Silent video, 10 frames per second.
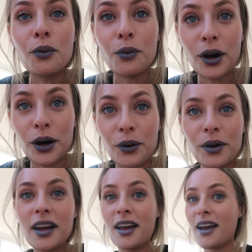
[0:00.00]

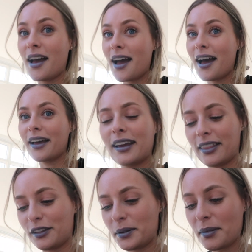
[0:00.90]
Whoa. Can
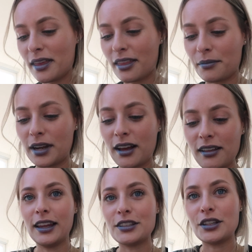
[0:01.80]
this be my
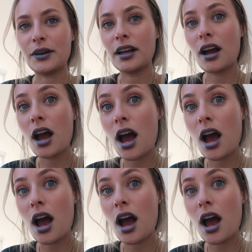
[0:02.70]
thumbnail? Let's do it.